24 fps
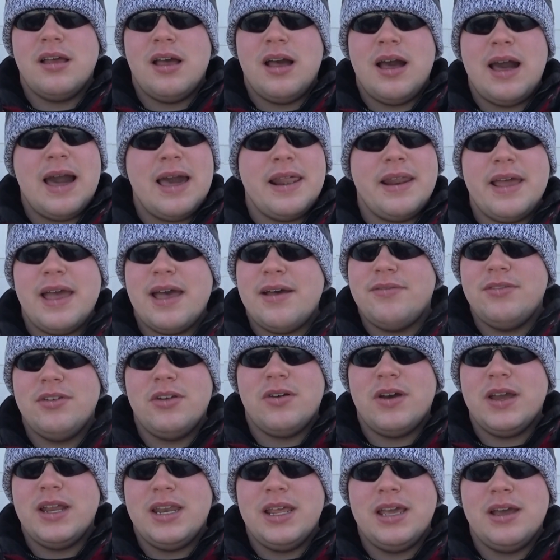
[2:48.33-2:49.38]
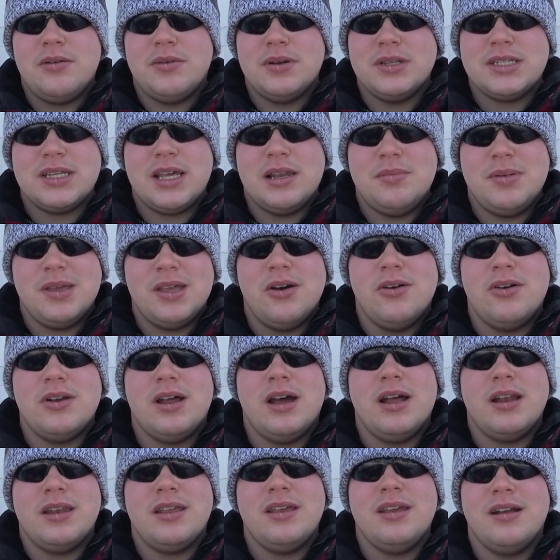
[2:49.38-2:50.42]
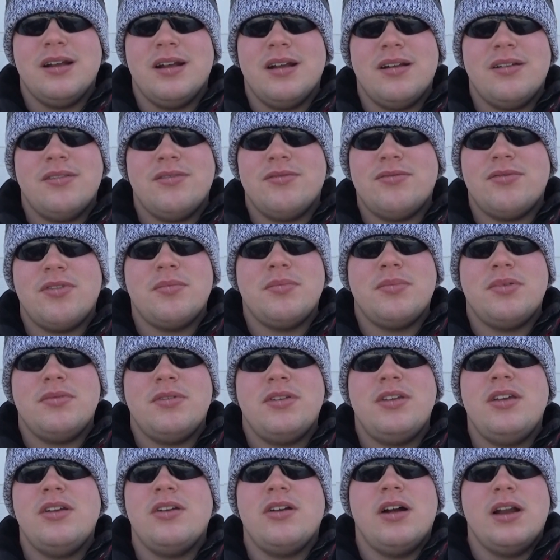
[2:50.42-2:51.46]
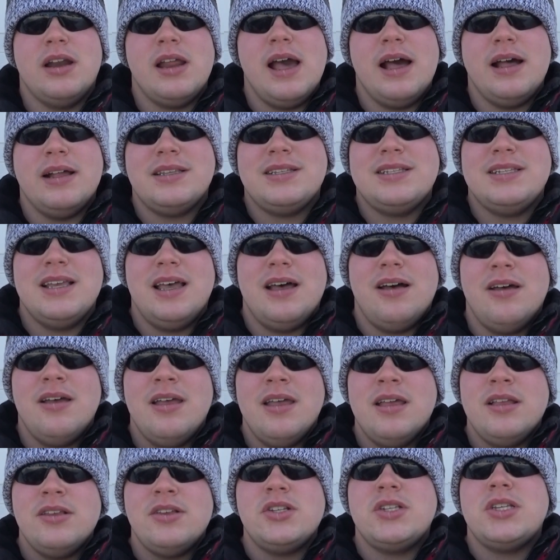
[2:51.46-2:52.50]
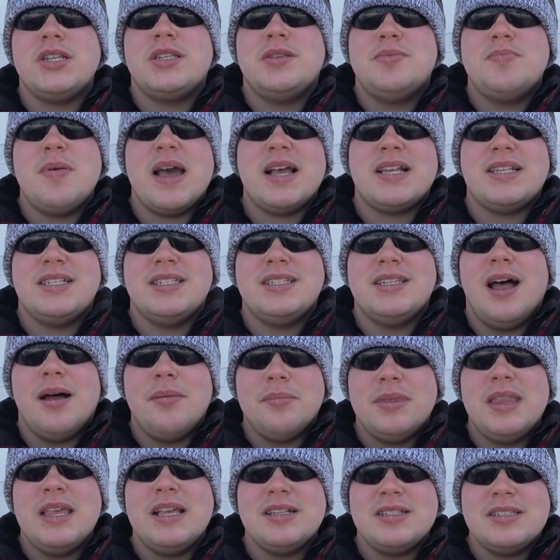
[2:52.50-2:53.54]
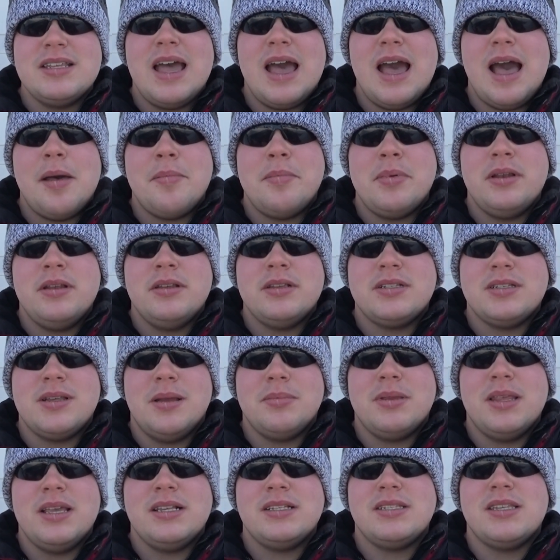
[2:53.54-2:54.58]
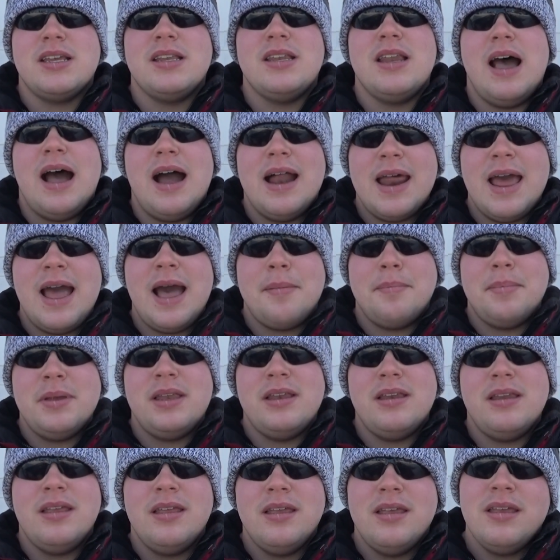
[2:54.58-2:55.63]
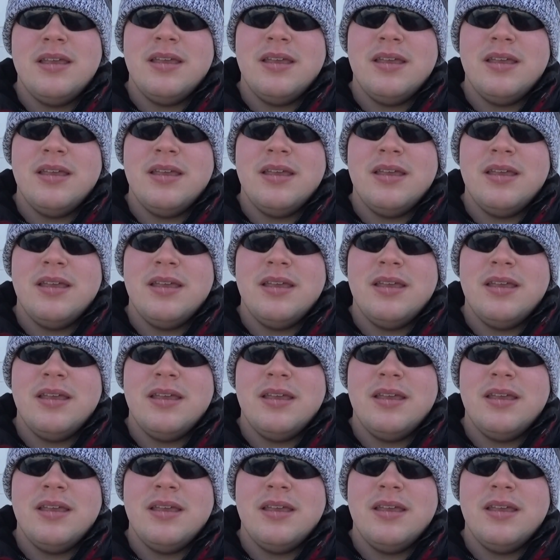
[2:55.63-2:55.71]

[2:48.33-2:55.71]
I have no idea what's going to be going on here from here on out, so just expect some things to happen, some things to not happen.